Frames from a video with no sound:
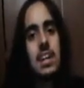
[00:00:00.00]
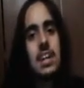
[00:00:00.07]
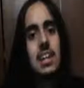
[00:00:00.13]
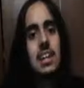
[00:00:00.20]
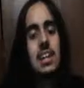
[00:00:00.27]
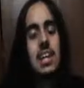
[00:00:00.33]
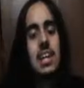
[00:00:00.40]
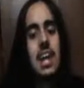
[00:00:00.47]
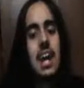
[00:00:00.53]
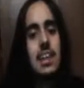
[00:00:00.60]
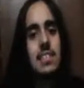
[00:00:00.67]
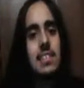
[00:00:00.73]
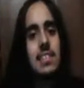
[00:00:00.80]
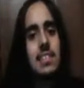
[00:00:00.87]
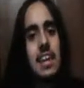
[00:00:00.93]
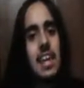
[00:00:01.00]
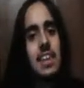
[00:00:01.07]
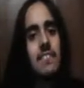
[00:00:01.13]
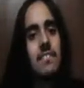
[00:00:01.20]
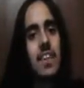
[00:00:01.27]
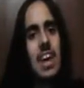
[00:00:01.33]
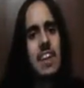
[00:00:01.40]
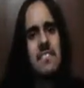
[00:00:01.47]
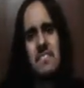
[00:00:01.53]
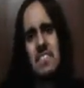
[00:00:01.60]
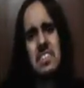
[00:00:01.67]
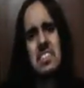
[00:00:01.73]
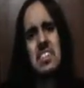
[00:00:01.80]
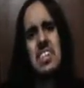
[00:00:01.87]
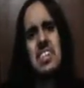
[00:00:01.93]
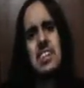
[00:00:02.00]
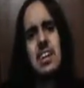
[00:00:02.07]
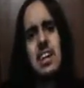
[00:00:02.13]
and he has the same MG